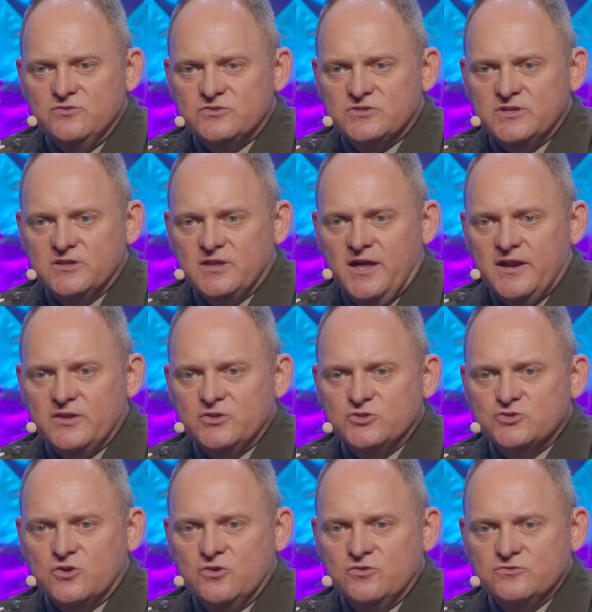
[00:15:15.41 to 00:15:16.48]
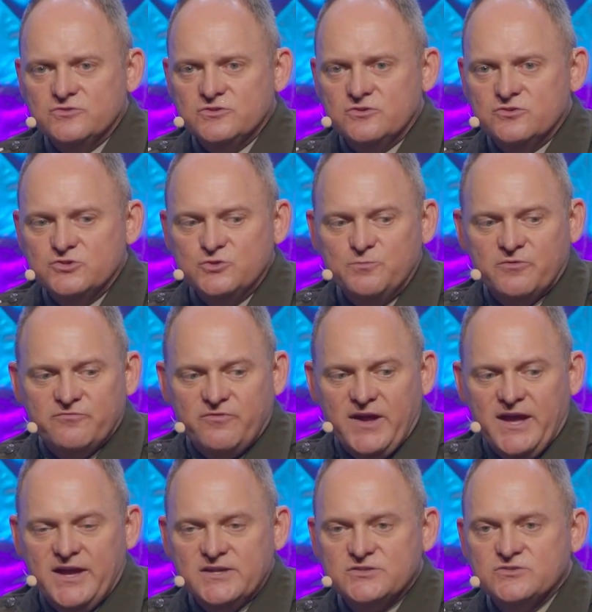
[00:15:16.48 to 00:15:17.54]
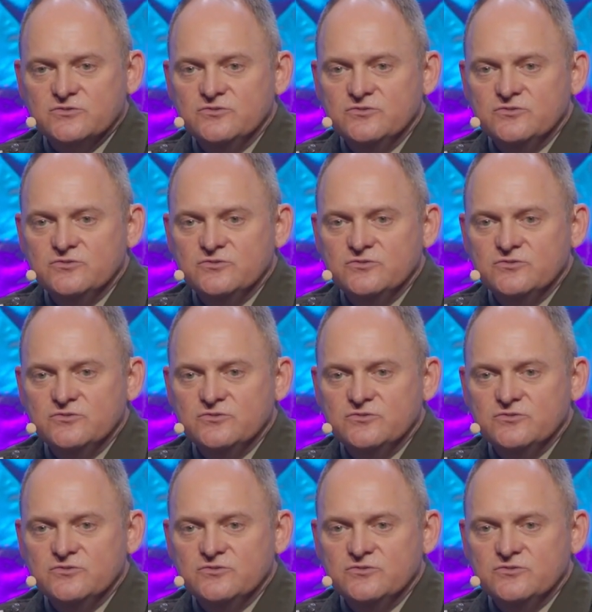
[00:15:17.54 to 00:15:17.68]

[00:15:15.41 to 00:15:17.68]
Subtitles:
you see a lot of the drones that are super fast,